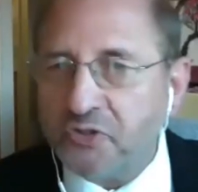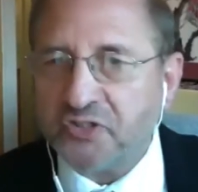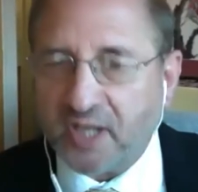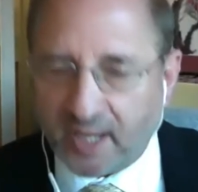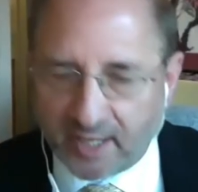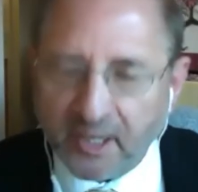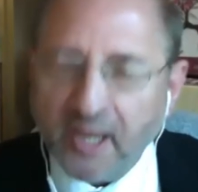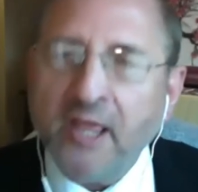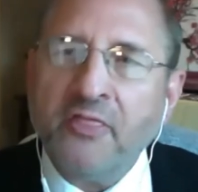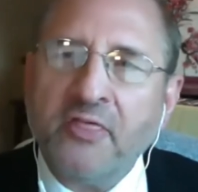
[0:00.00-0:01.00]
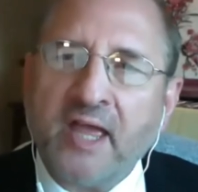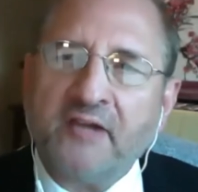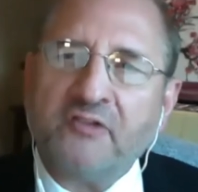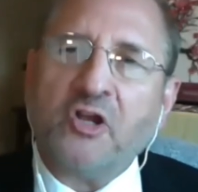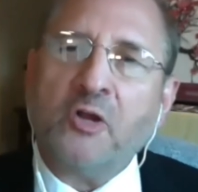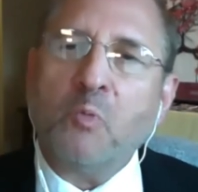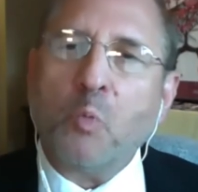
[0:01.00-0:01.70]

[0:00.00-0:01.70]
just add that um,